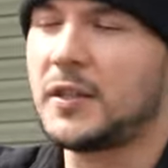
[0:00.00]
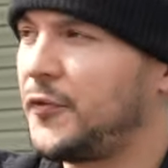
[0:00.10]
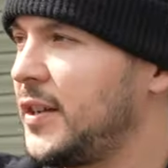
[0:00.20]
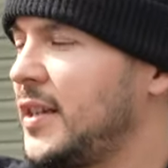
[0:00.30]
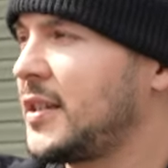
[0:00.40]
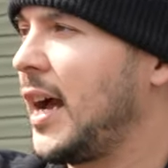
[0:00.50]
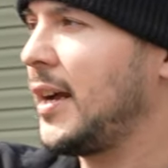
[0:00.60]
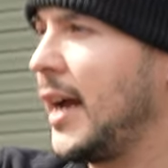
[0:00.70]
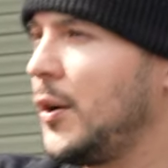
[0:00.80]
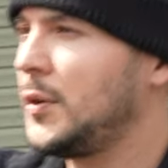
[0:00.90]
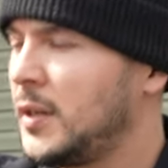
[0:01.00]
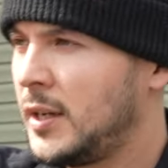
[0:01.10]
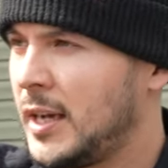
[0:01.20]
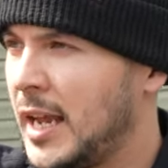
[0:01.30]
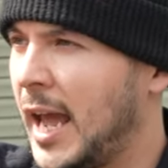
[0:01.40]
the fitness guy out,
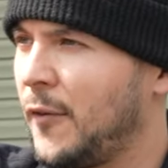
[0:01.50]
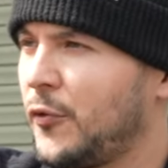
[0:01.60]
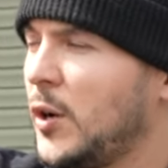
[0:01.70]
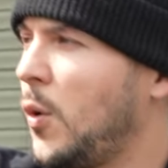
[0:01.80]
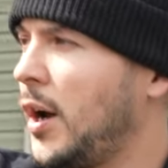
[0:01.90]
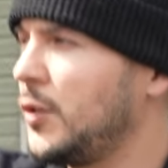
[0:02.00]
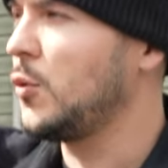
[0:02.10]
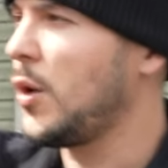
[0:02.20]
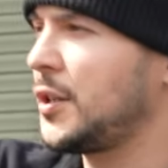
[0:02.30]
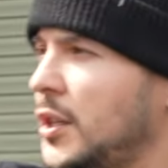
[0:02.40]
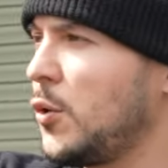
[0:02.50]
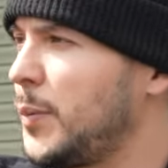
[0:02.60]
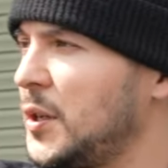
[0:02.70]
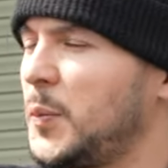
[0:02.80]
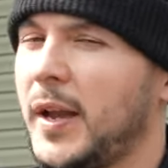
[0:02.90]
everyone who works here who
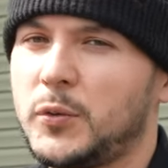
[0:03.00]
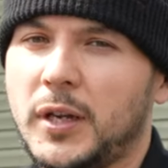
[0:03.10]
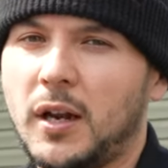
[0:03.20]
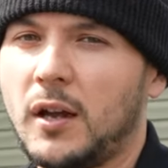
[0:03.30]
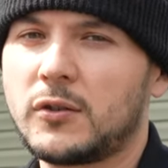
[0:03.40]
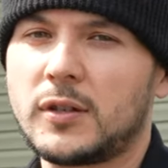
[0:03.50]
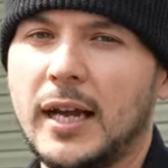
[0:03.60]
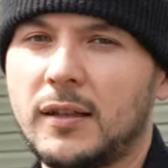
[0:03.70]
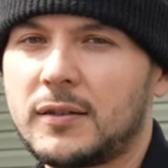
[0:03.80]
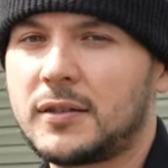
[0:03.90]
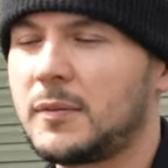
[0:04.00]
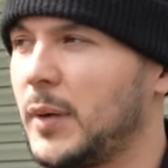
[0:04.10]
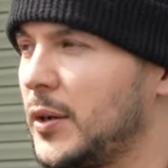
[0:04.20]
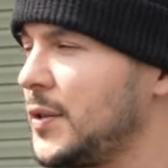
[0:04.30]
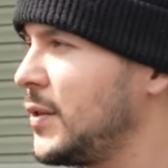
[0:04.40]
participates will get a hundred dollars bonus.